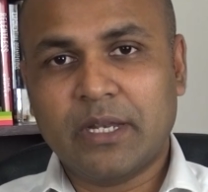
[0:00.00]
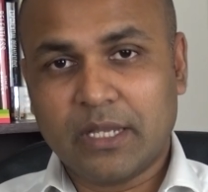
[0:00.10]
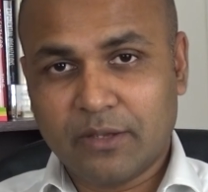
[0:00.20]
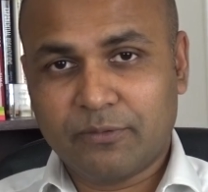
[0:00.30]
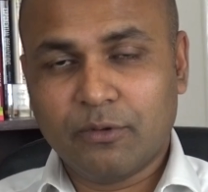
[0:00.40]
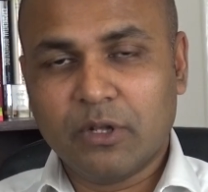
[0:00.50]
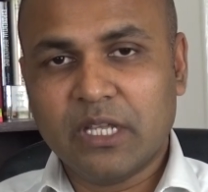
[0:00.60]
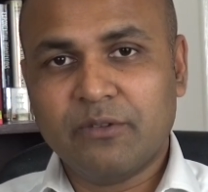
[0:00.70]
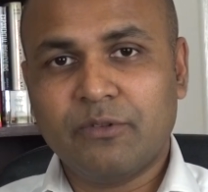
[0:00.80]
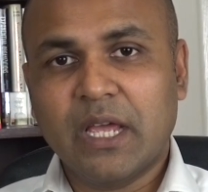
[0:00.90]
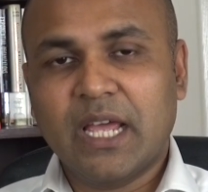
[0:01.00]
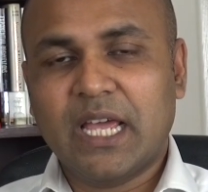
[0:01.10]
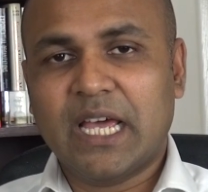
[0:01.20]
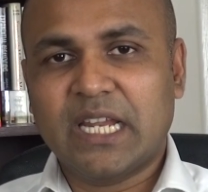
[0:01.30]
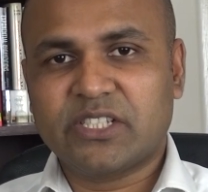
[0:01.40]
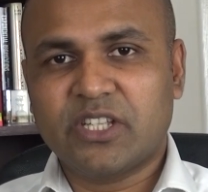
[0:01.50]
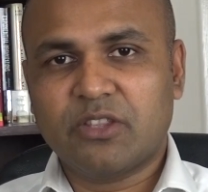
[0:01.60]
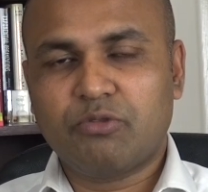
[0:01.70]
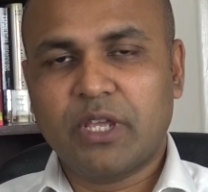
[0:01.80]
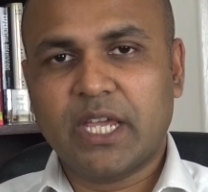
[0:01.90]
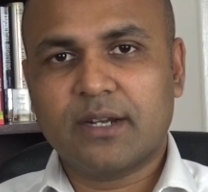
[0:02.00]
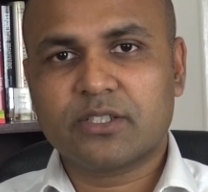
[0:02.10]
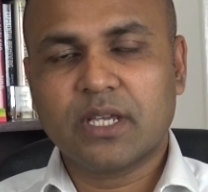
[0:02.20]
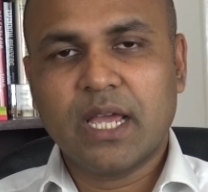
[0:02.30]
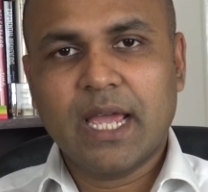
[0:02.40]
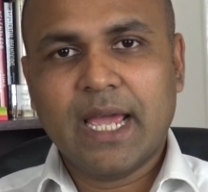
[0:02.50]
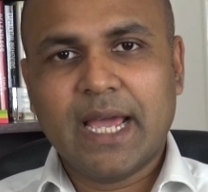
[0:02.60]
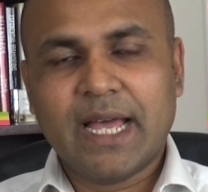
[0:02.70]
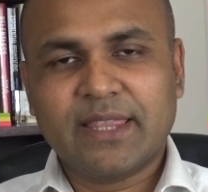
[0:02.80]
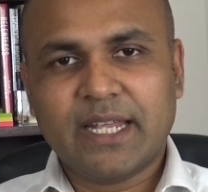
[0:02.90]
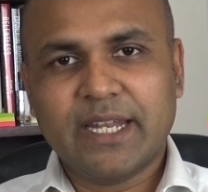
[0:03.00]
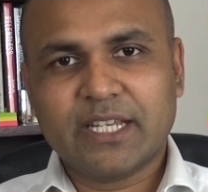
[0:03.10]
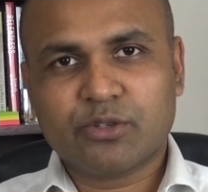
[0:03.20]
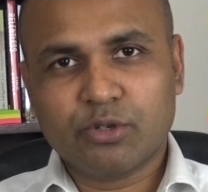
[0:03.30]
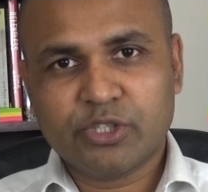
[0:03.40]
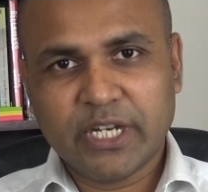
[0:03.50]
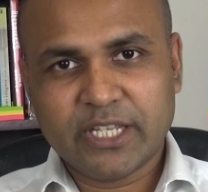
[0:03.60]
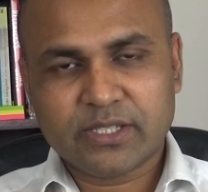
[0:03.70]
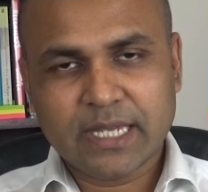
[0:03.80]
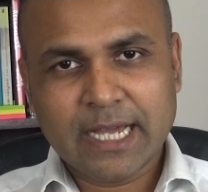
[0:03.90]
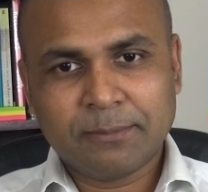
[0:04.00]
if you live less than 3 years. And the next question is,